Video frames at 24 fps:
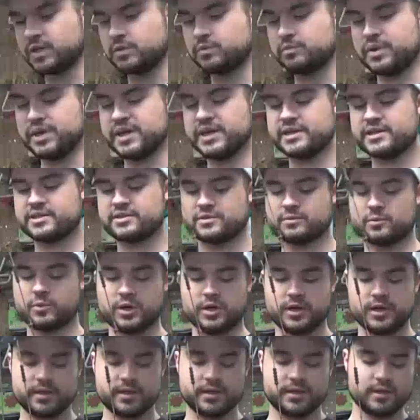Biggest
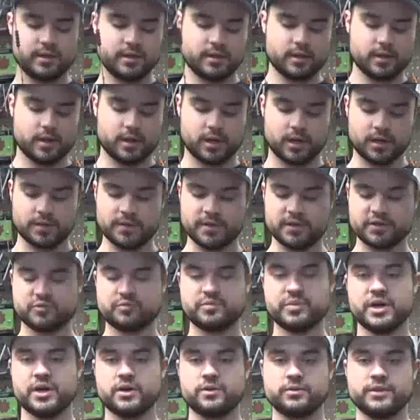one on this
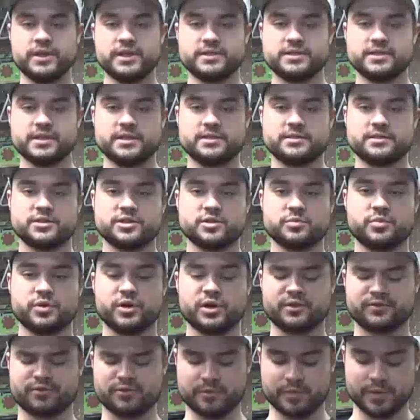bow that sets this
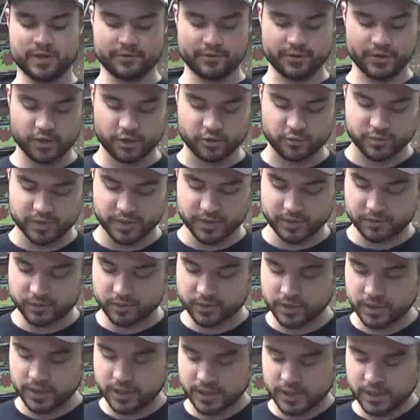apart from every other bow:
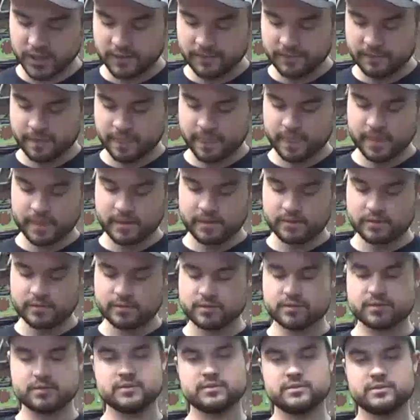
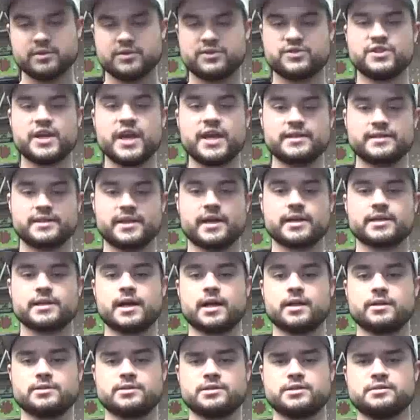set
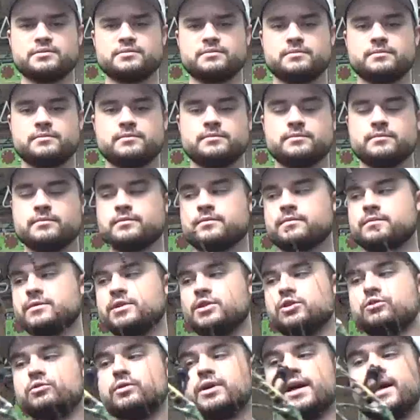technology.
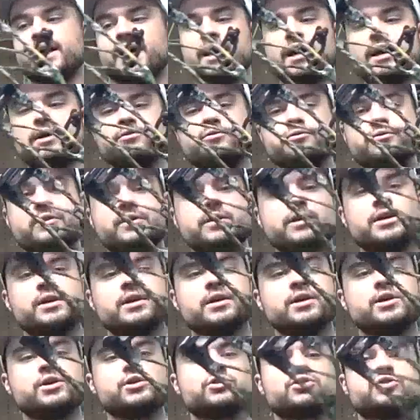You have
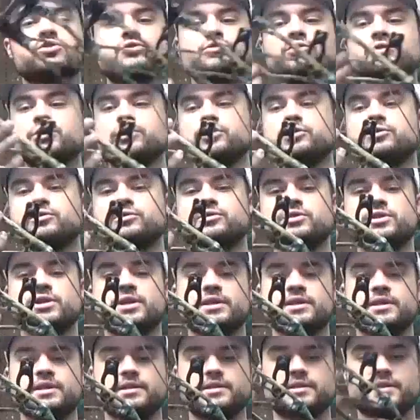screws
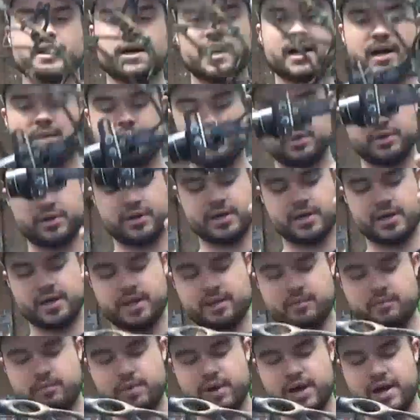in the top
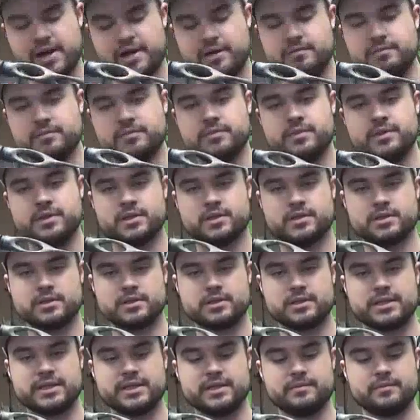and bottom
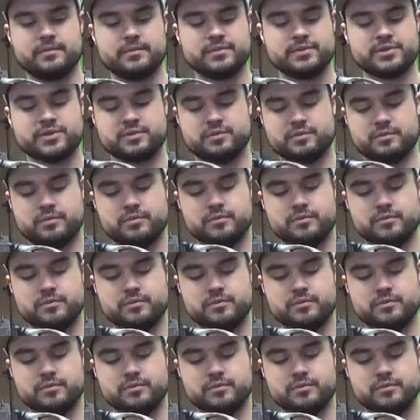limbs,